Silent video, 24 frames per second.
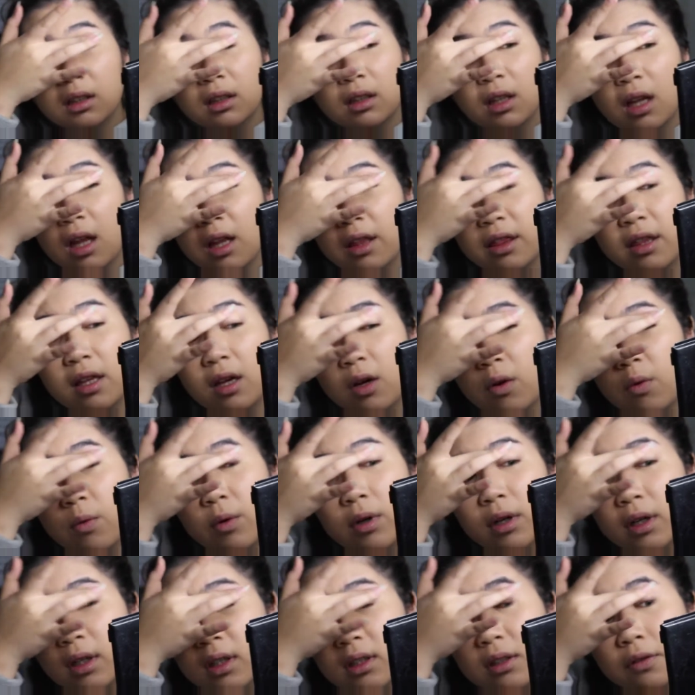Nothing
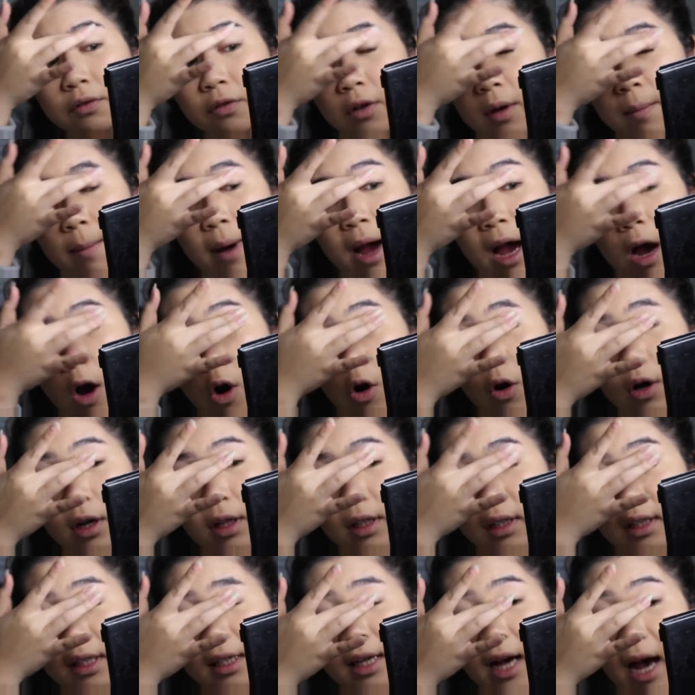works for my
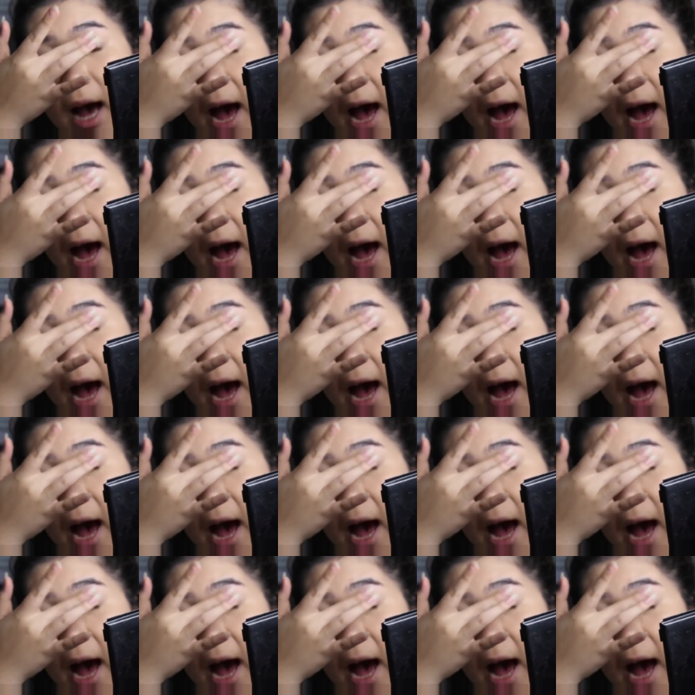oily